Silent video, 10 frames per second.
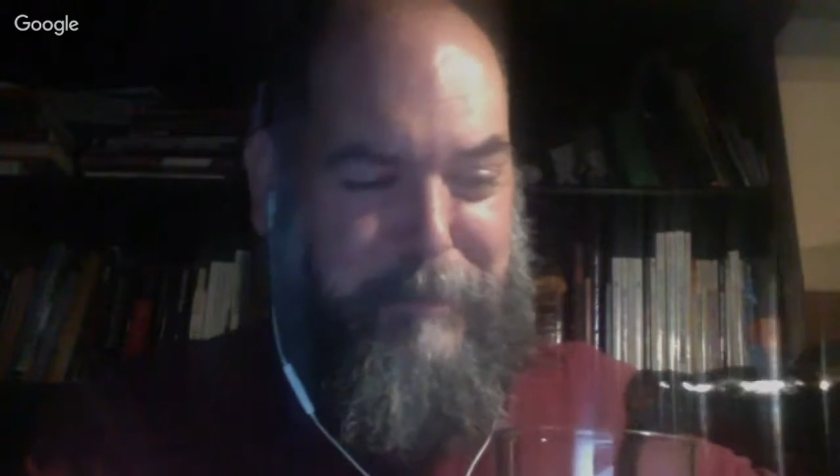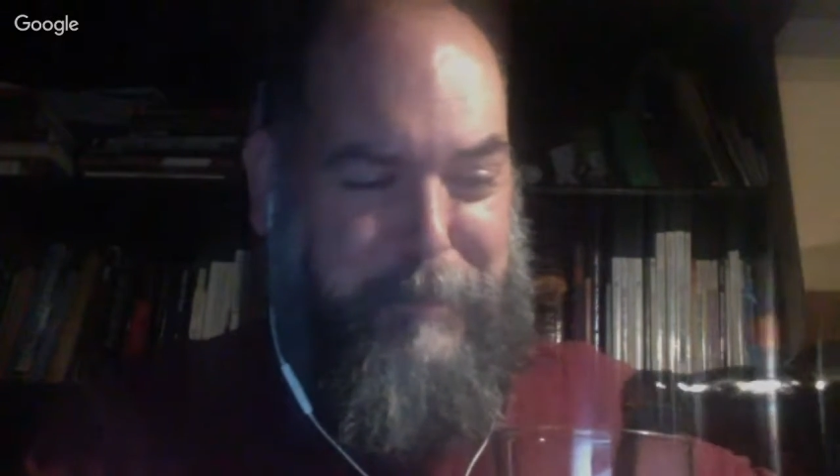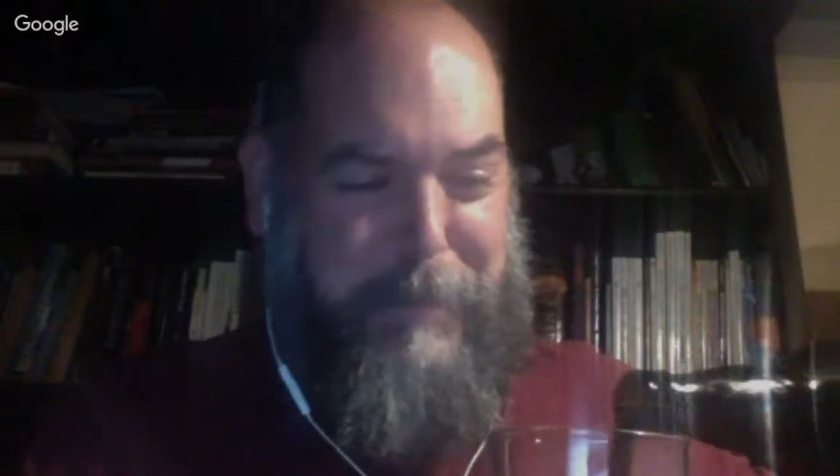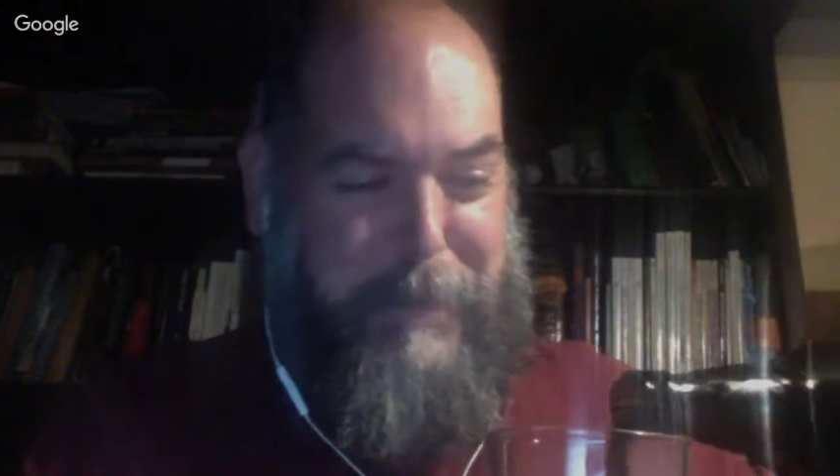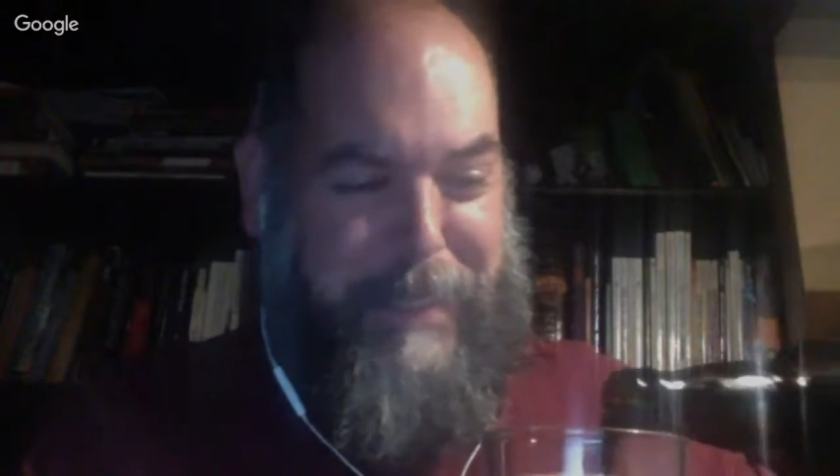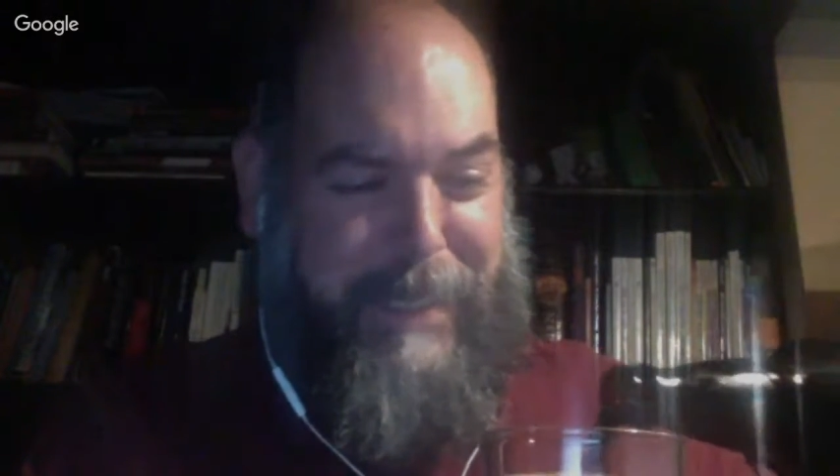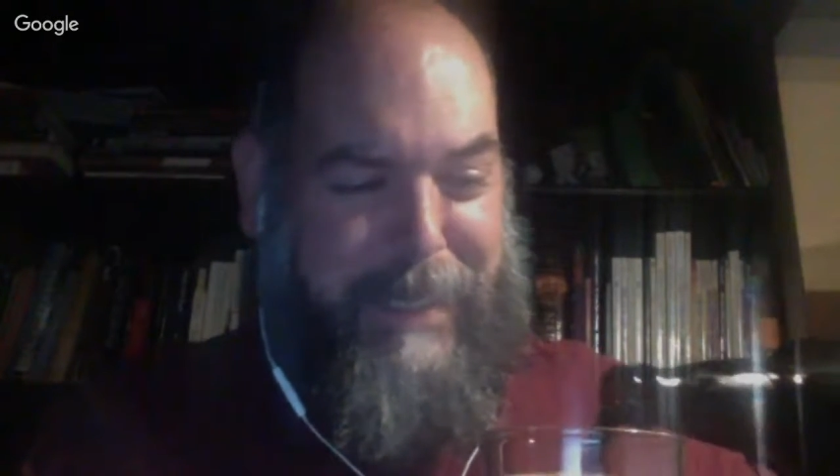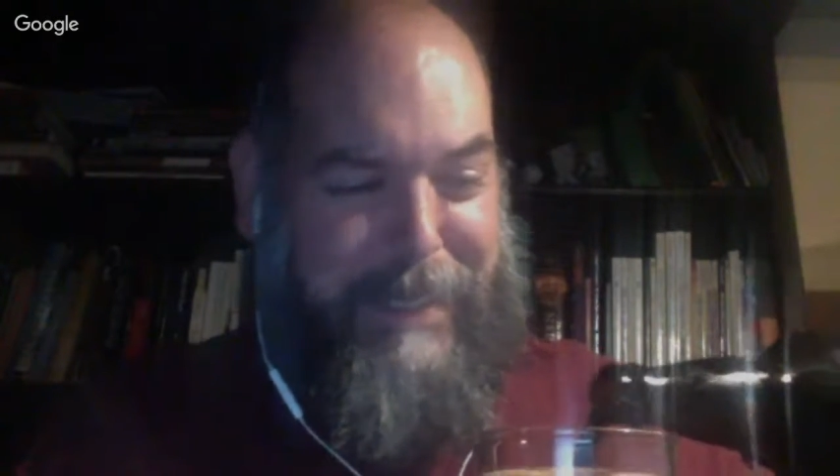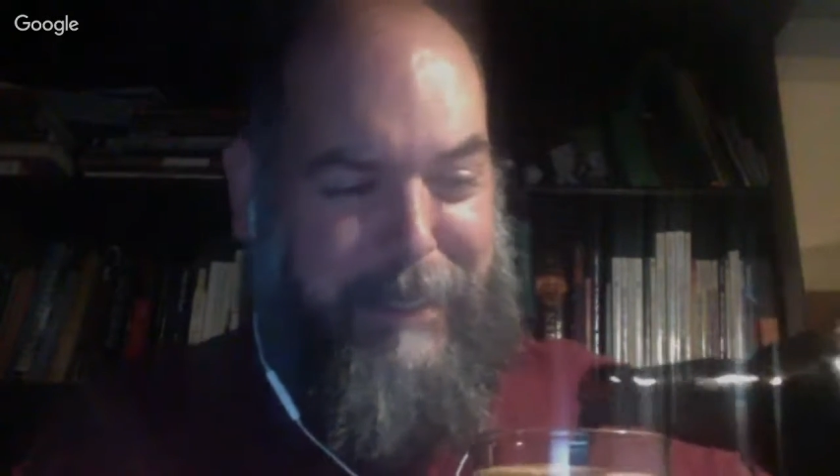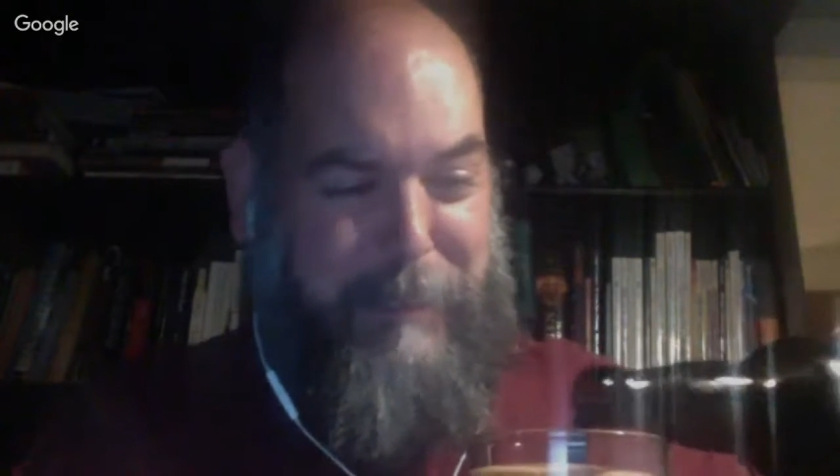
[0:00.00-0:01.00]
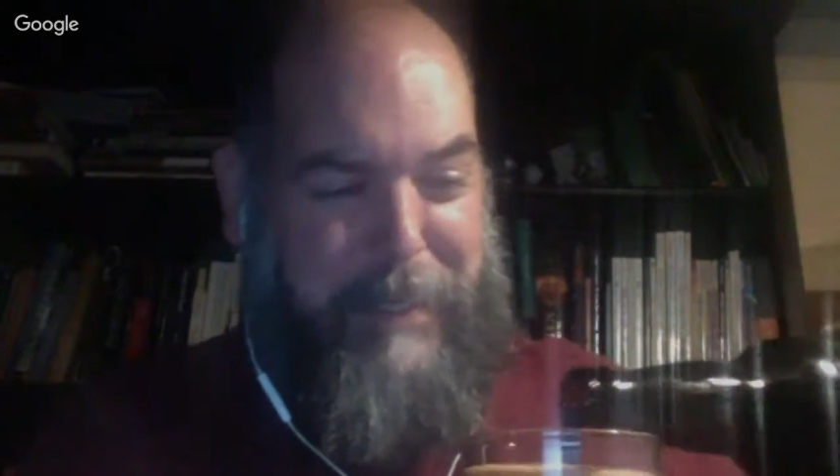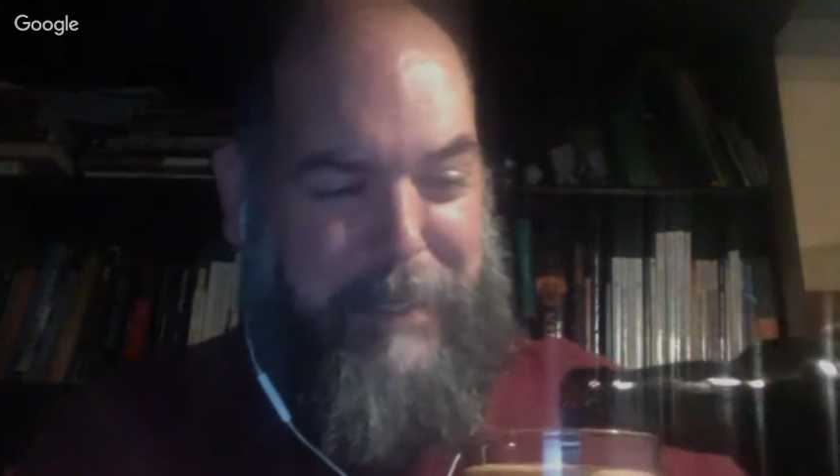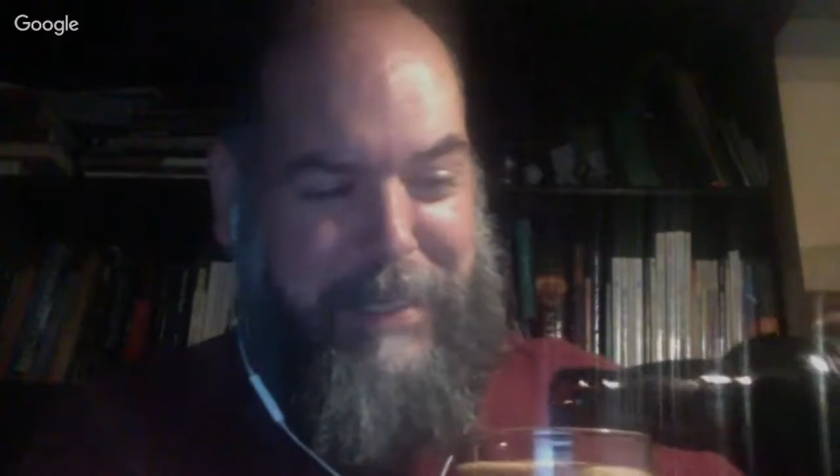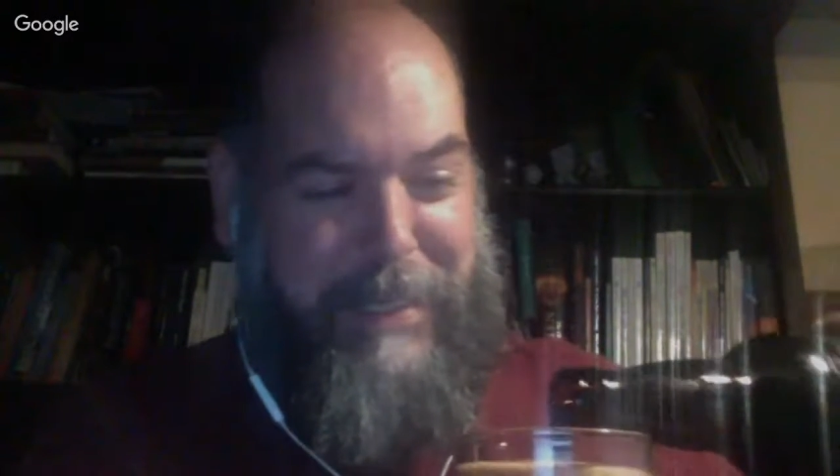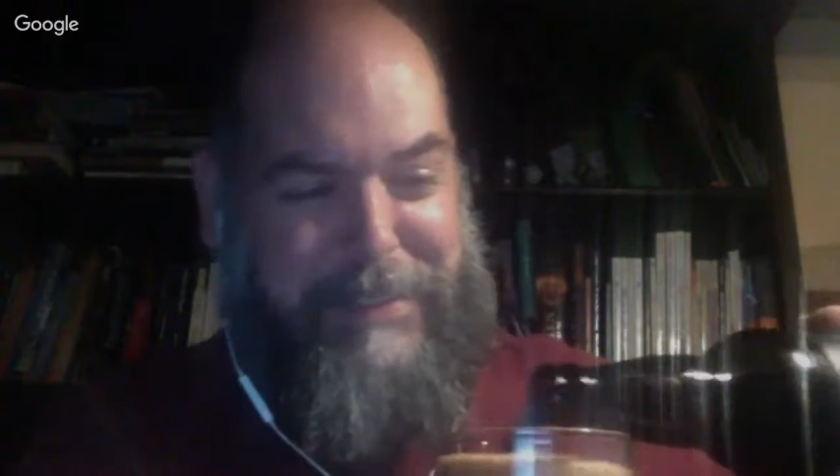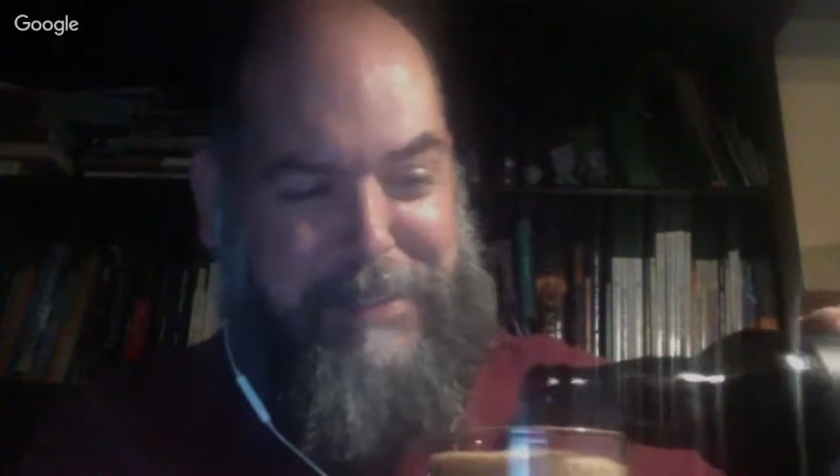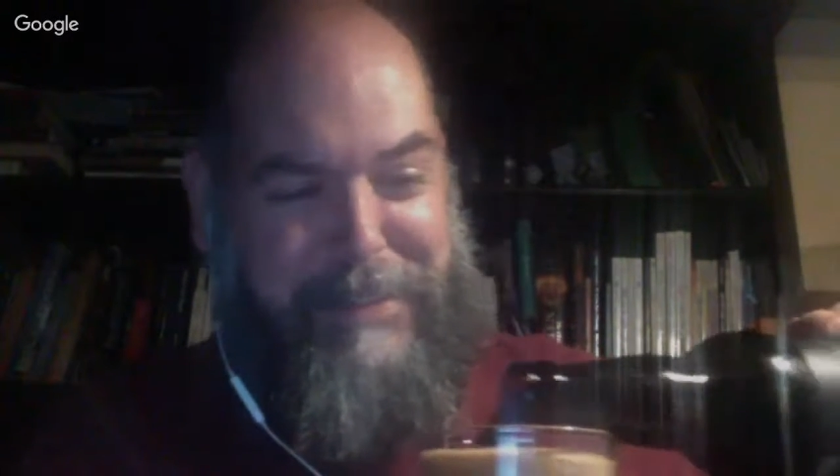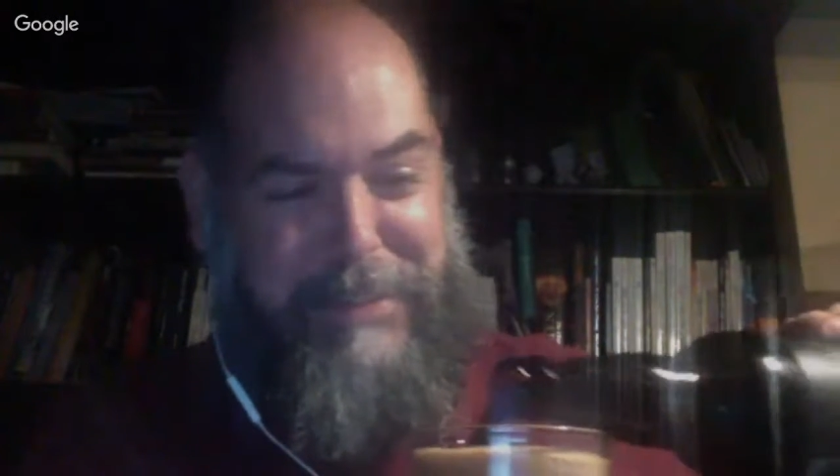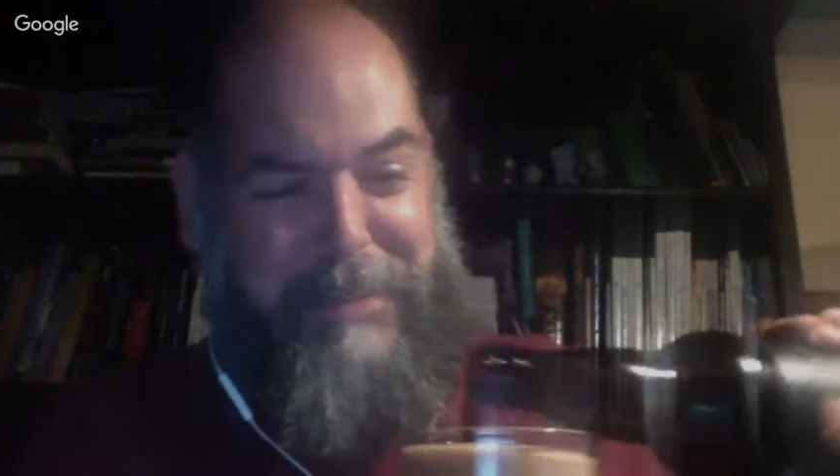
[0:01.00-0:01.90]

black like molasses.